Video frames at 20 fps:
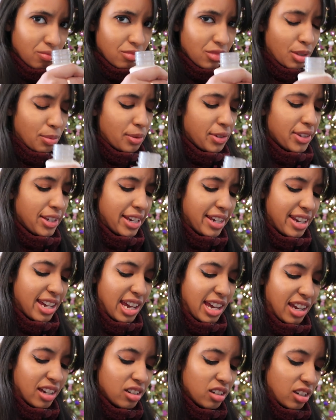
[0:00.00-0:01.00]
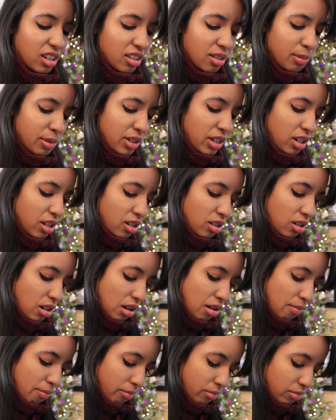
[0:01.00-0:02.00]
smells like candy. It smells like
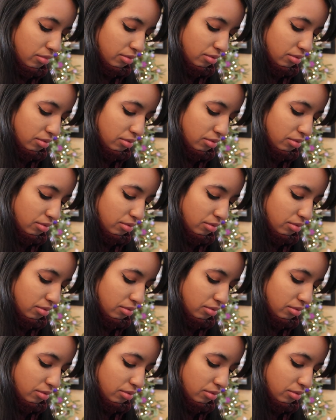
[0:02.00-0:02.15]
gum.